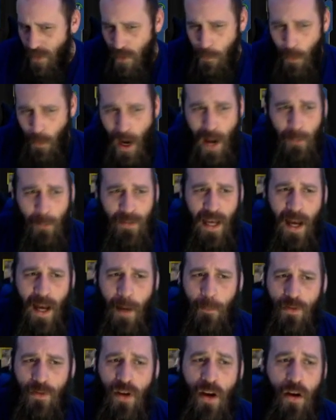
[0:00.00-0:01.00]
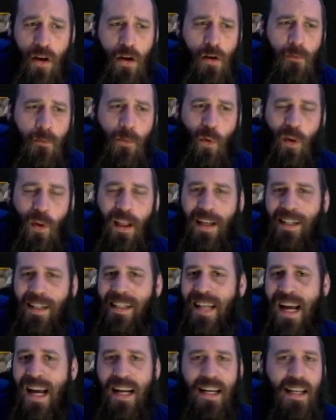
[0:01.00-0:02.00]
Prime Times, for like
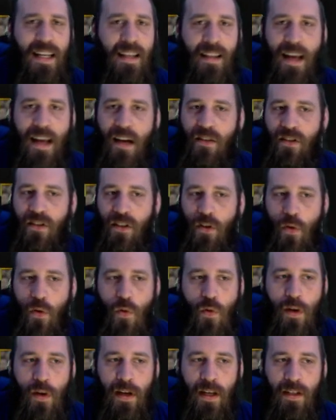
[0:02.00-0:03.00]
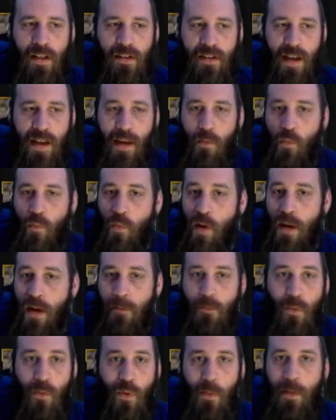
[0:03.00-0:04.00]
90,000 coins, and
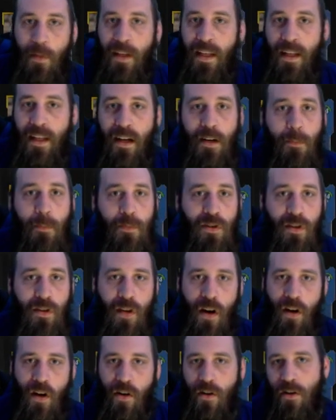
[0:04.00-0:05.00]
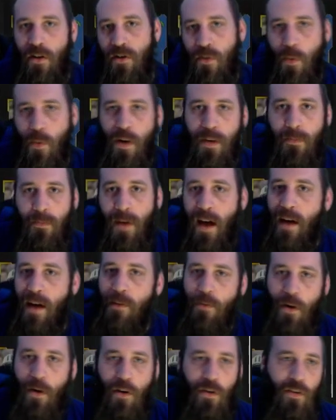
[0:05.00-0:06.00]
wait for them to get up to the
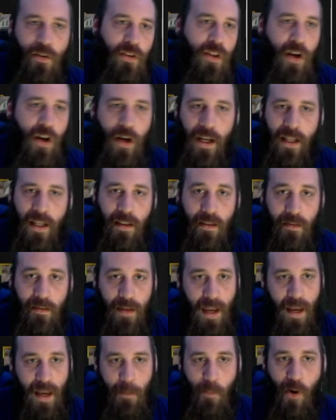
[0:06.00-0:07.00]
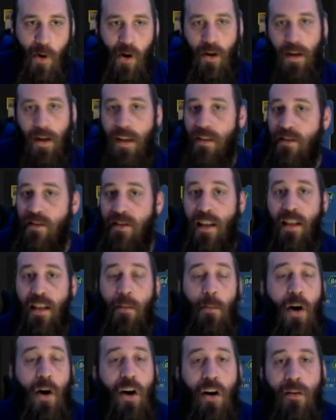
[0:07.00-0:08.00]
125, 130K mark and sell
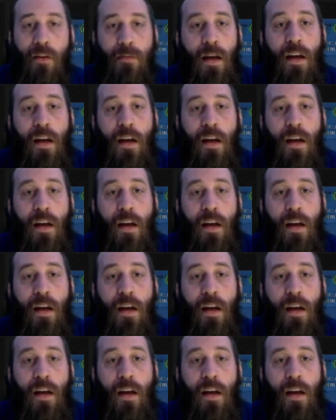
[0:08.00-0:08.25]
them off,